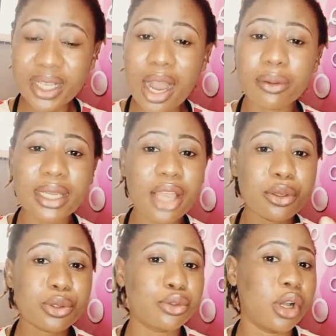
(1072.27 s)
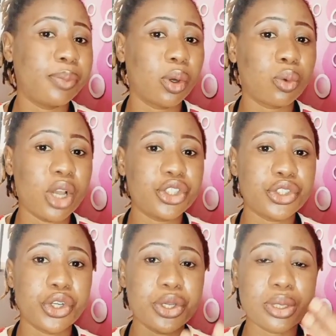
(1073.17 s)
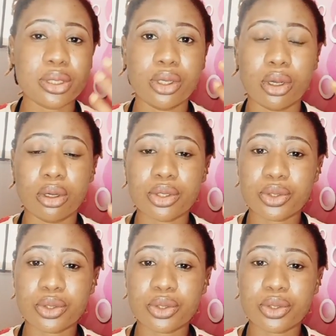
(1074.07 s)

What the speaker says: I would like you to drop your questions, your